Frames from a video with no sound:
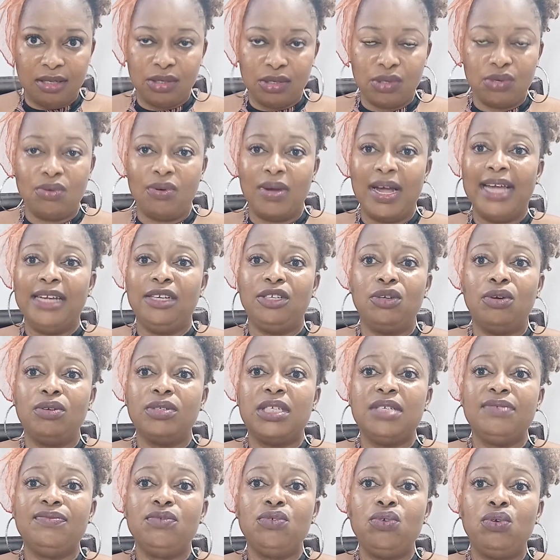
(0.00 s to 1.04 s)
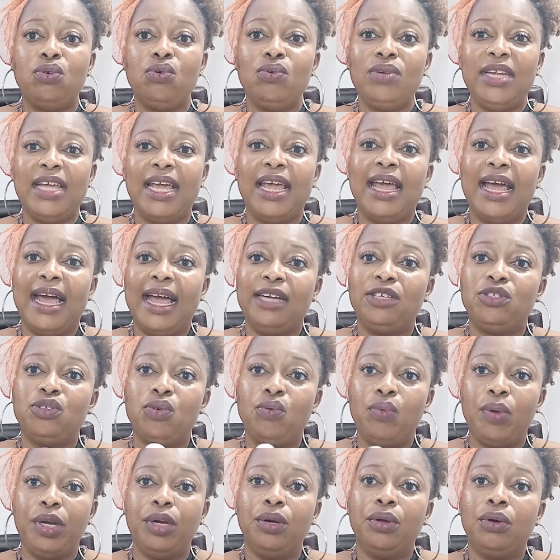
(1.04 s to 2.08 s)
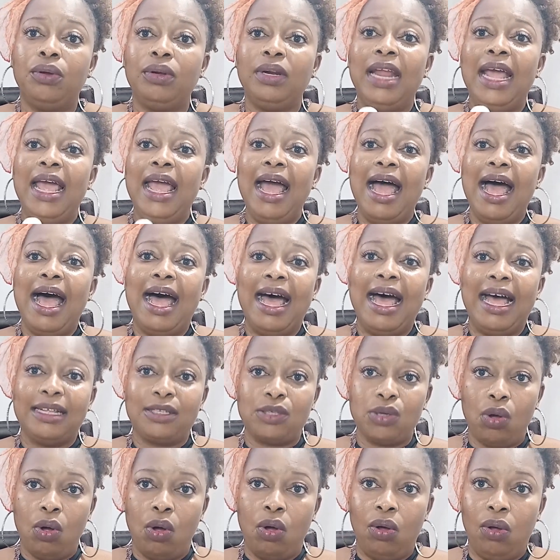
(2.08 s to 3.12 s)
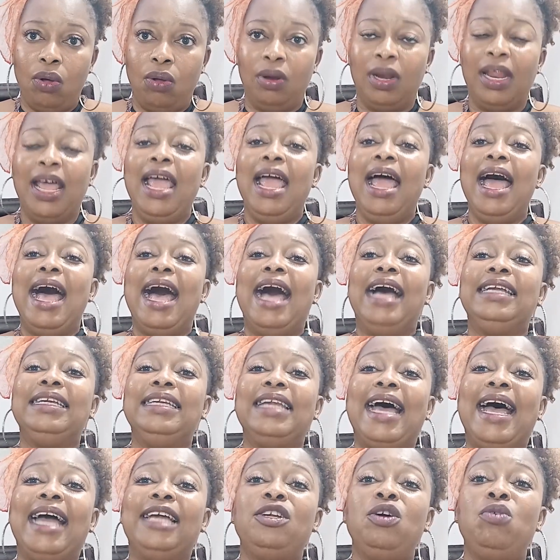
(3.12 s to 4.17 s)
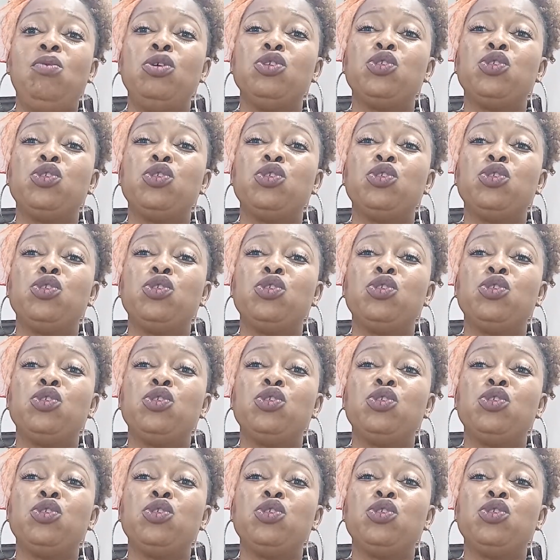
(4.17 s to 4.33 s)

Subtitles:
so I don't even go near hydroquinone at all. And I don't want